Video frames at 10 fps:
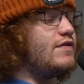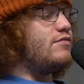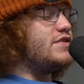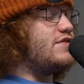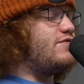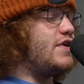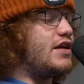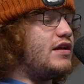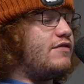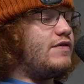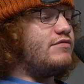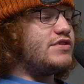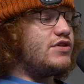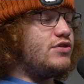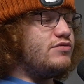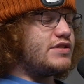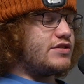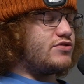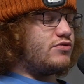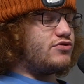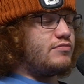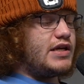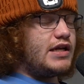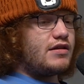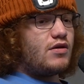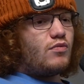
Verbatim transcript: if it was a fucking, if it was a useless social media,